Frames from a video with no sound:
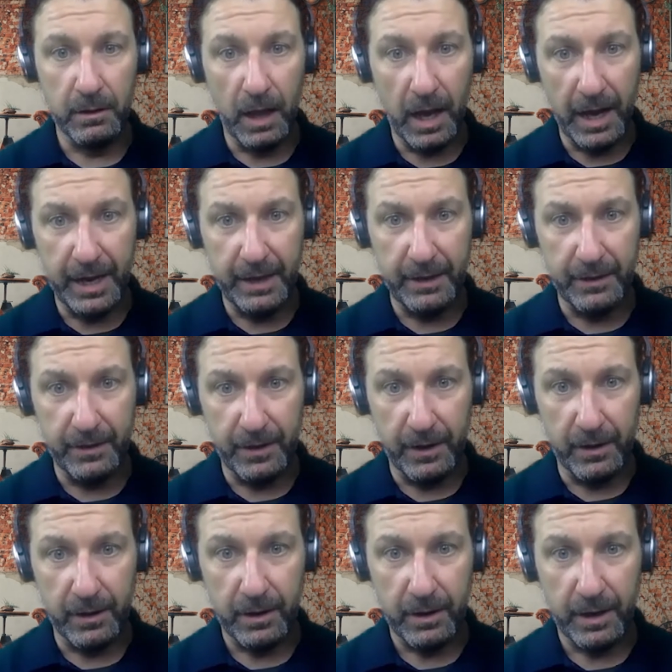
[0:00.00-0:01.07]
lying
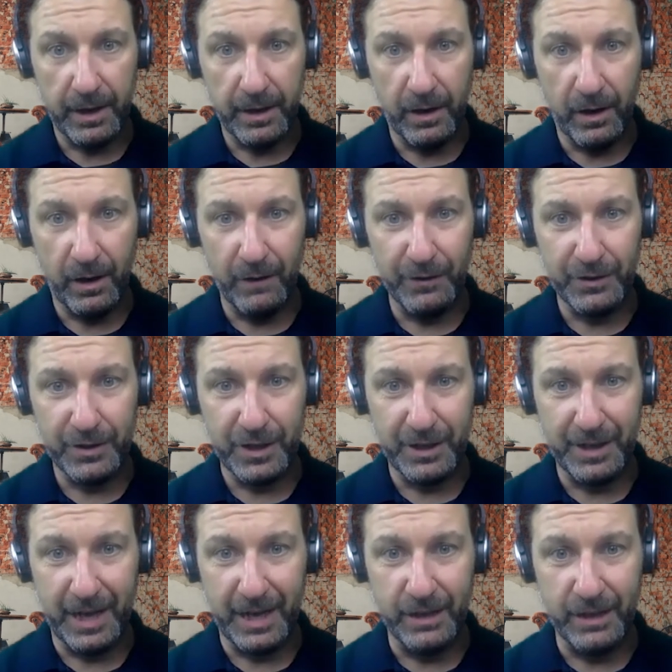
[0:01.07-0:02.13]
there, and all of a
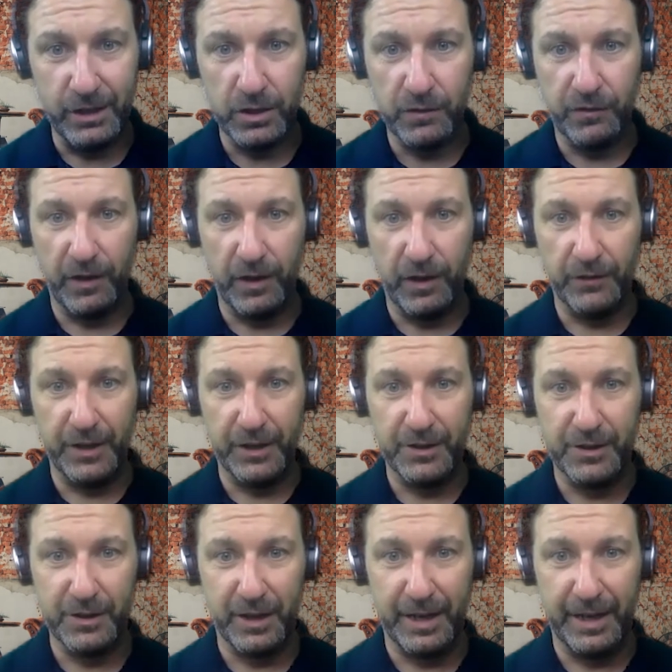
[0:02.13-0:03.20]
sudden I just felt
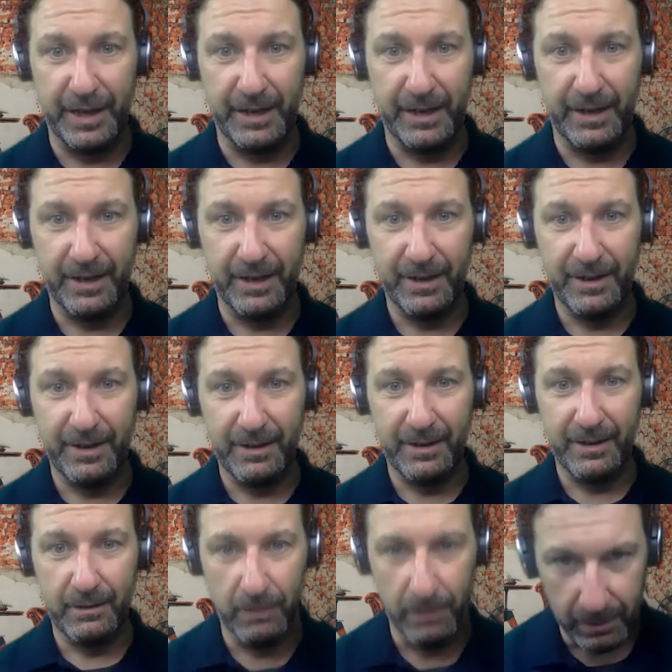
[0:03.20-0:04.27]
this like
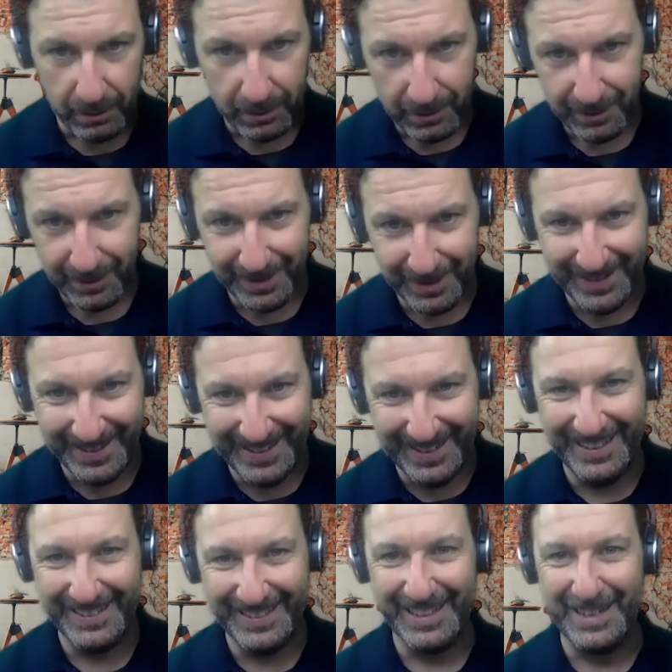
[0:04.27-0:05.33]

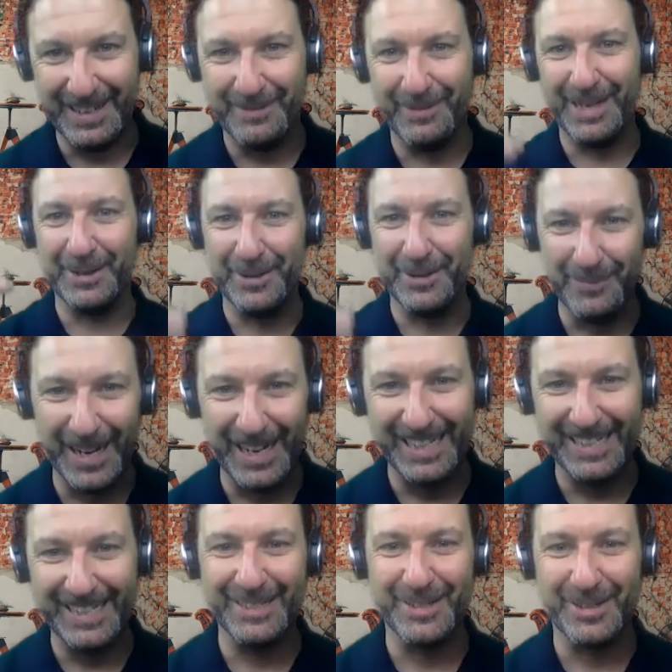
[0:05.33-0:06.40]
my whole
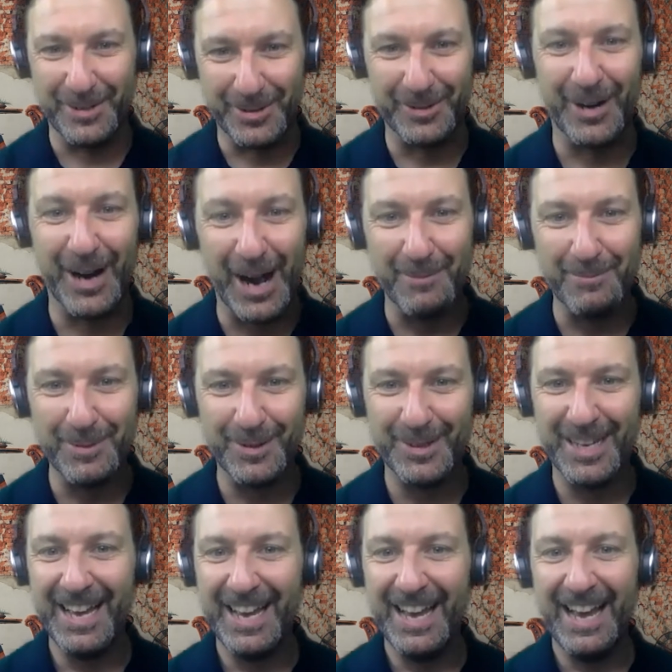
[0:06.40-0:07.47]
body just drops,
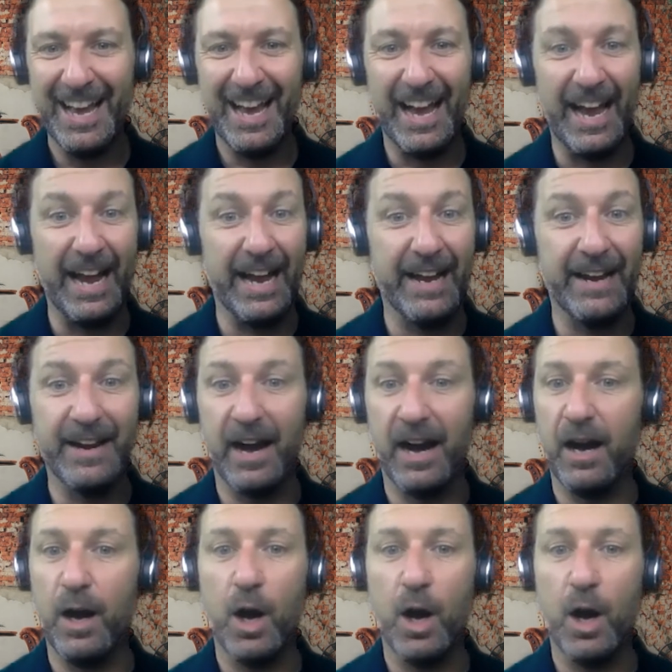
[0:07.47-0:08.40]
and